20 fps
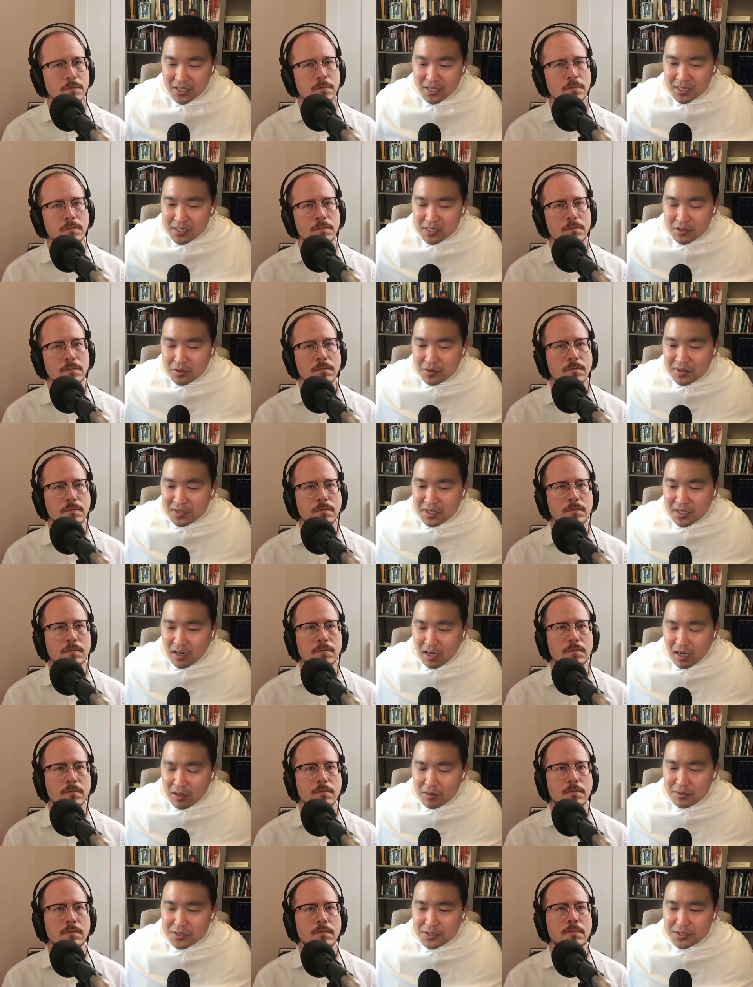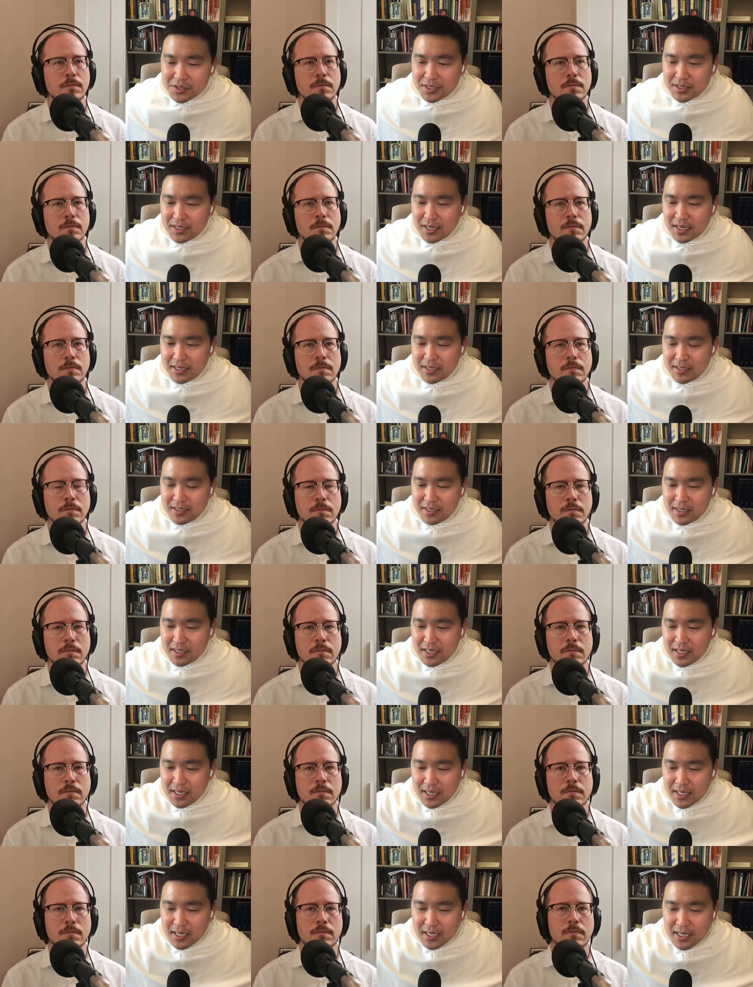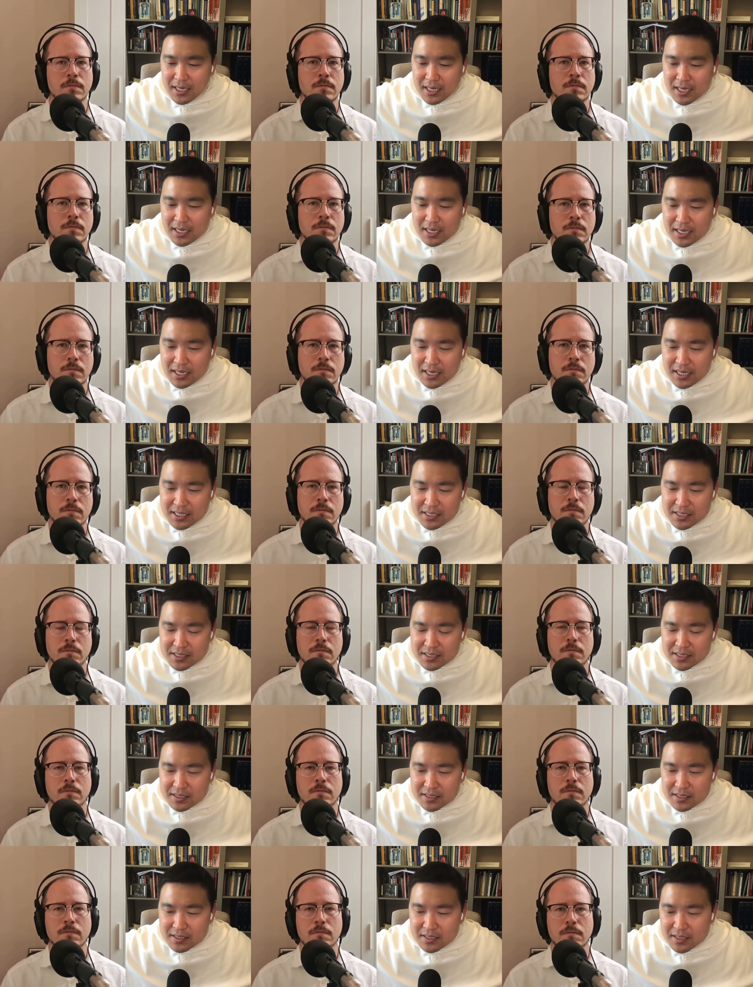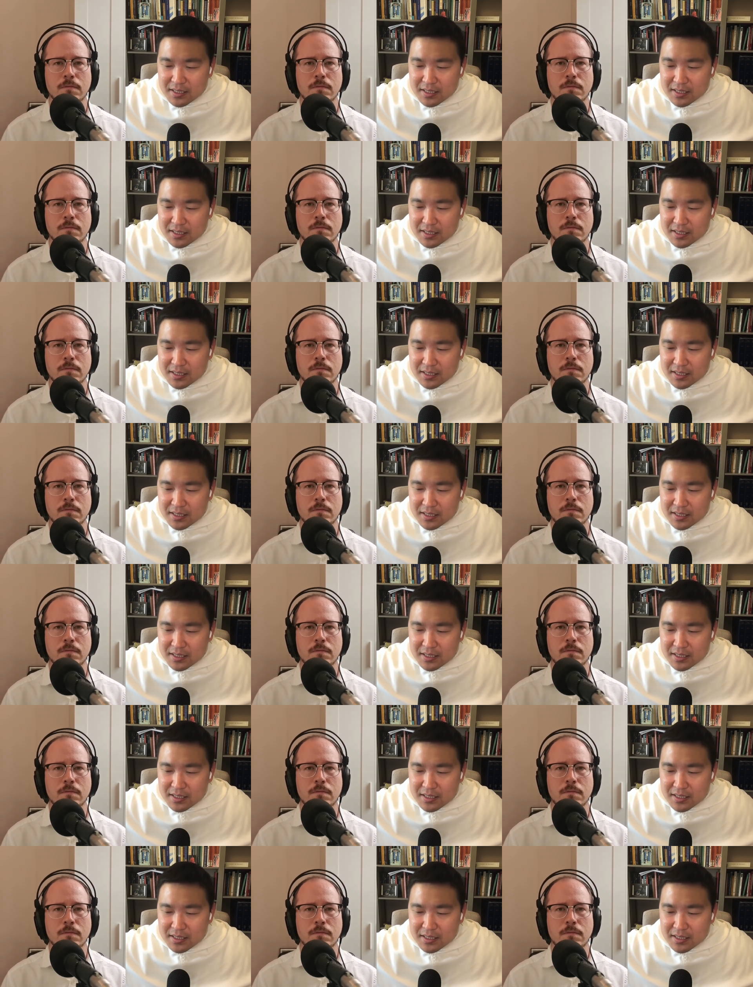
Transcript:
Speaker 1: So theology then is